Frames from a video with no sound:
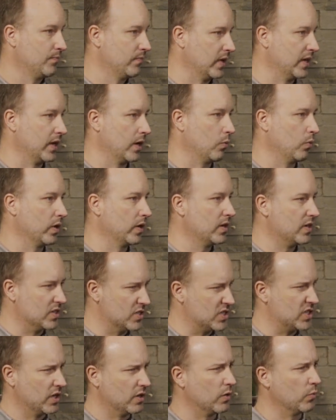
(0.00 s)
And I wanted to
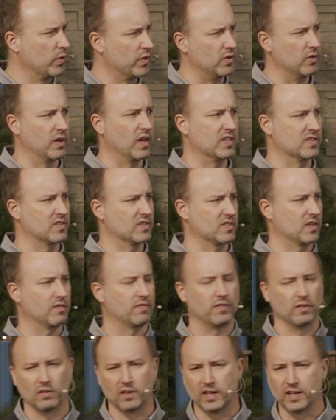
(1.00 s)
share it with you guys because I
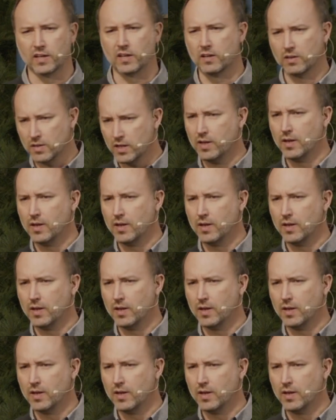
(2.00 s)
feel like